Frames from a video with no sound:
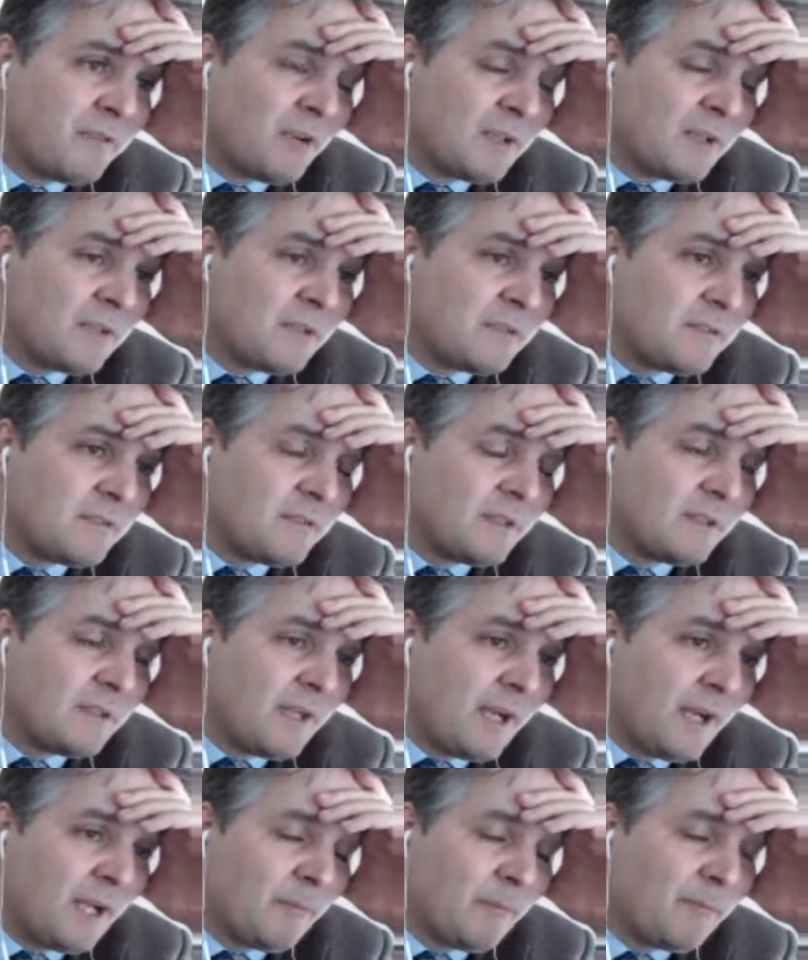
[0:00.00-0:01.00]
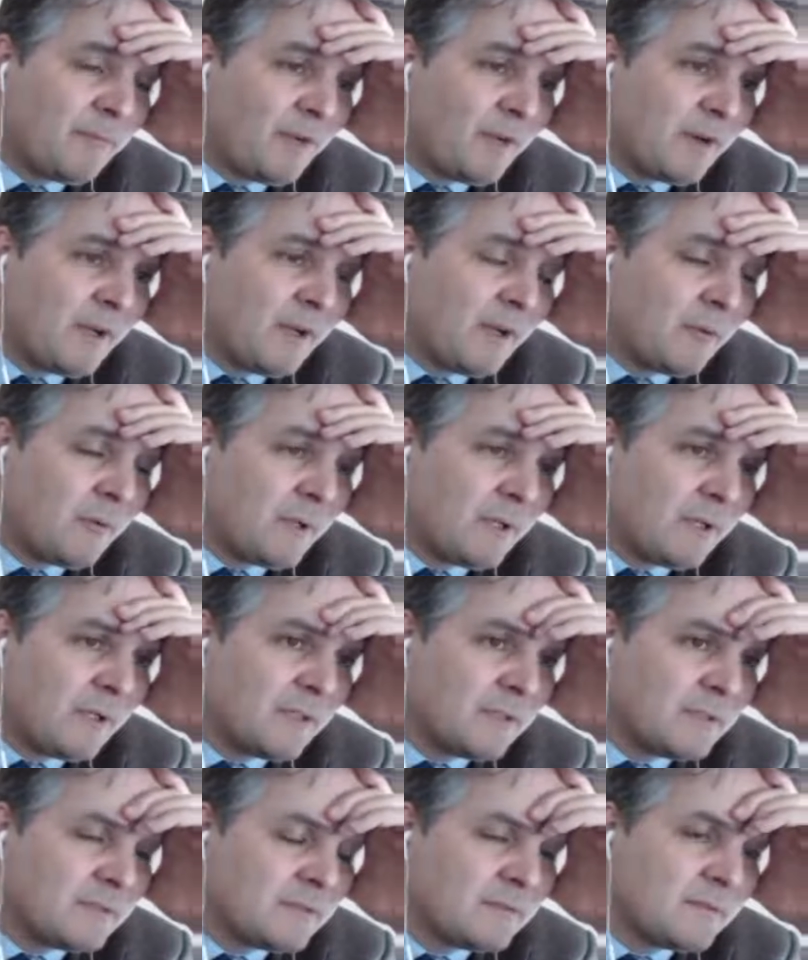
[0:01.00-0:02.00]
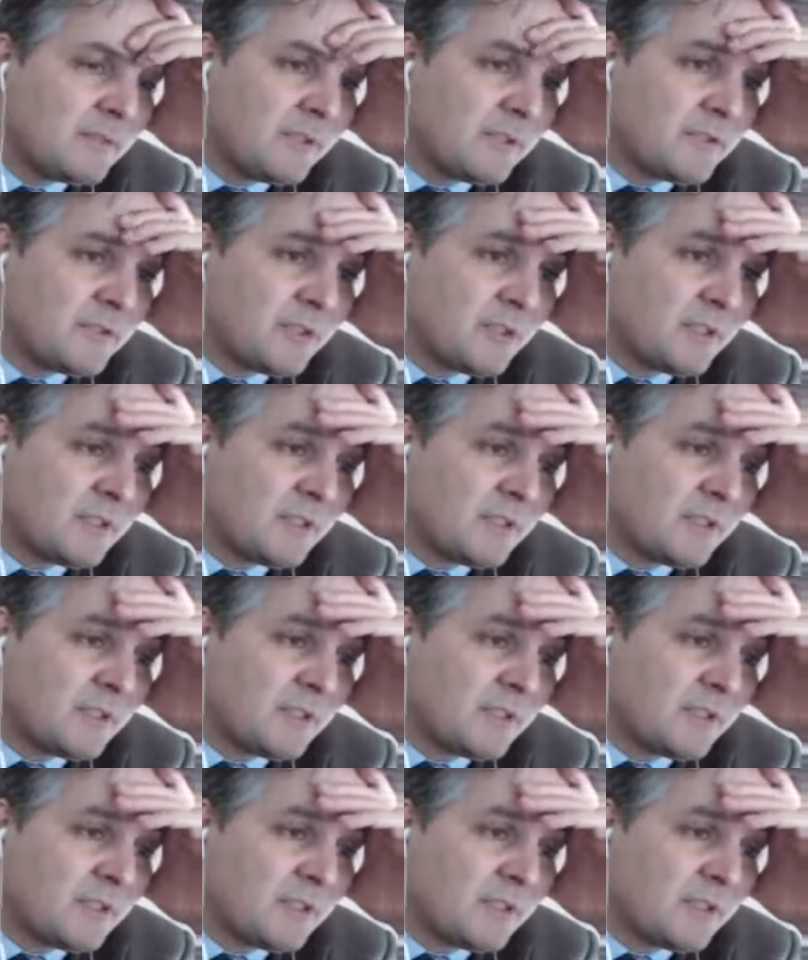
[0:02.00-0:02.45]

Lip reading: for the help for our teacher.